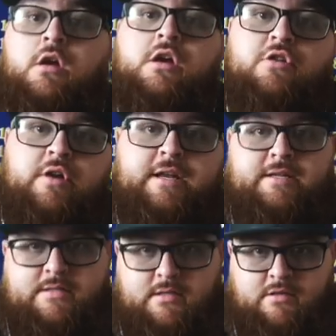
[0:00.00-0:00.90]

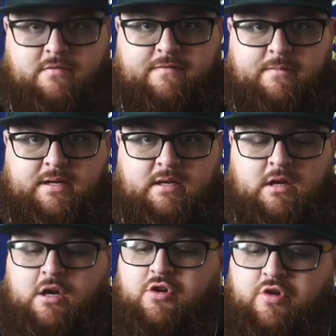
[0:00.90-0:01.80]
Crickets. You feel me?
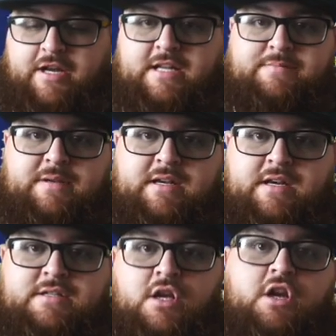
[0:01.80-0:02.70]
Crickets.
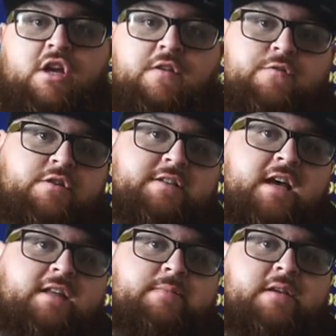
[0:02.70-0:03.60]
Because if you're
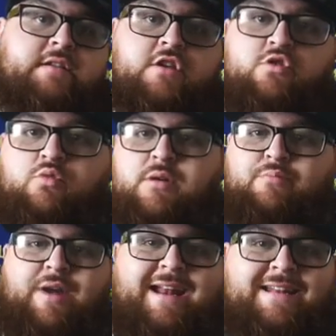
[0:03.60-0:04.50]
telling me that you want
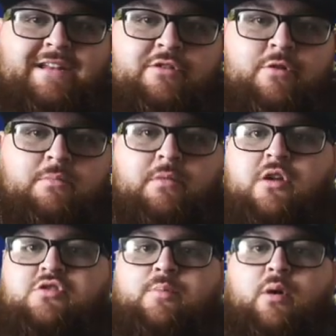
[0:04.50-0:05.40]
Brandon Ingram,
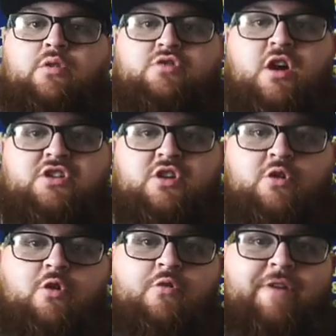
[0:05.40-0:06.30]
Lonzo Ball, Josh
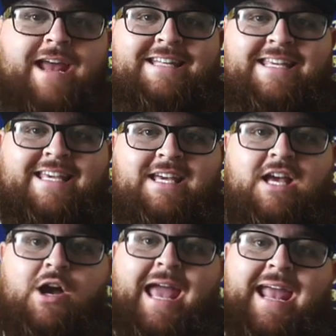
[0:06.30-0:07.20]
Hart over AD,
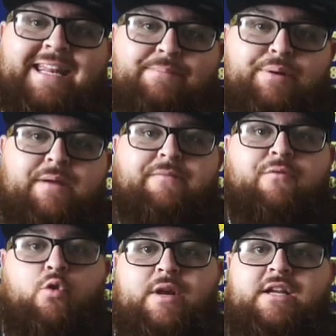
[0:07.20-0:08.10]
AD put up
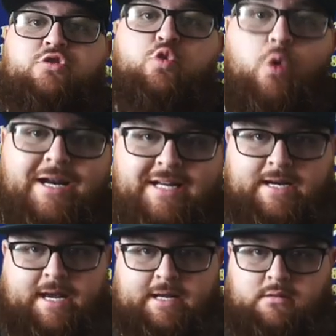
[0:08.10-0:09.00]
40 and 20 tonight.